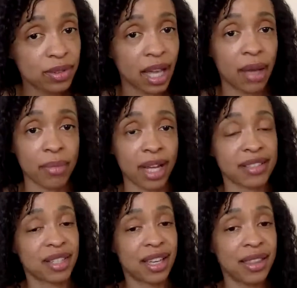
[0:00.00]
I'm not
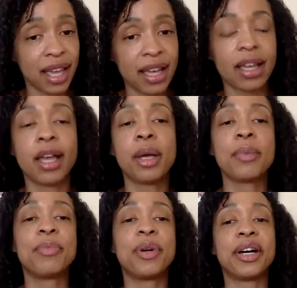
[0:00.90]
saying that.
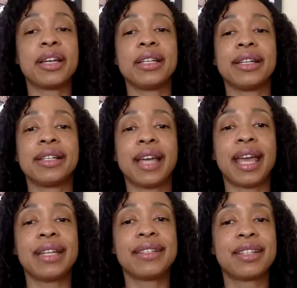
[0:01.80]
But
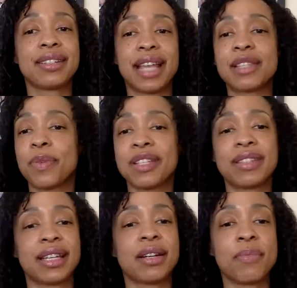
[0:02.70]
that's why I
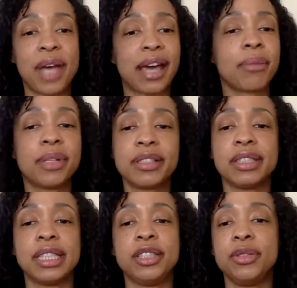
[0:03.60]
say
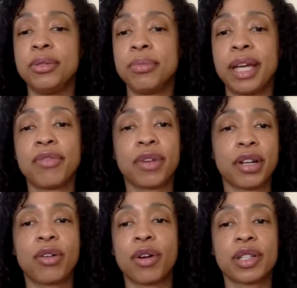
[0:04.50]
compatibility. You may run
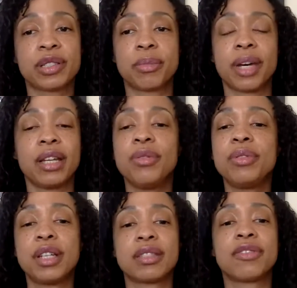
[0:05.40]
across somebody who
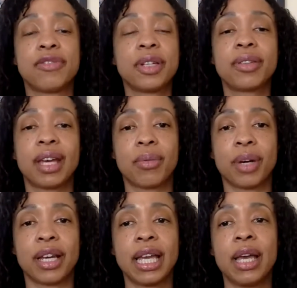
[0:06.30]
doesn't feel that
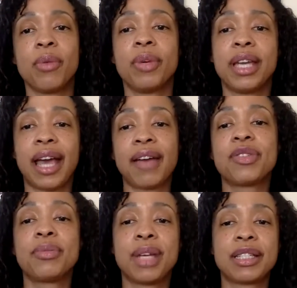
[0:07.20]
way. We have
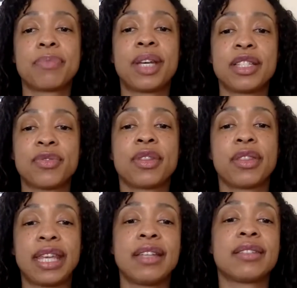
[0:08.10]
to make space for
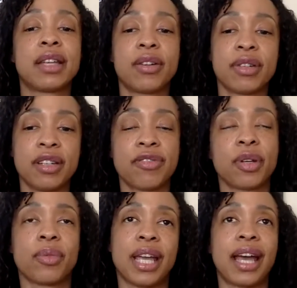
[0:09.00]
things that are
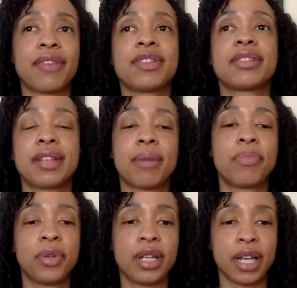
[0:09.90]
different. We have to stop
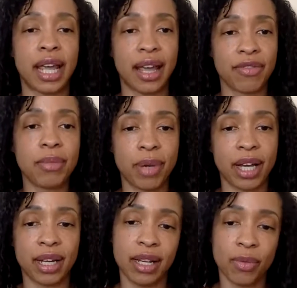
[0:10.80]
putting
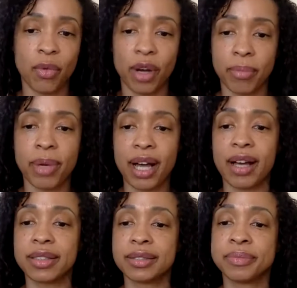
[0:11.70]
everybody in one box.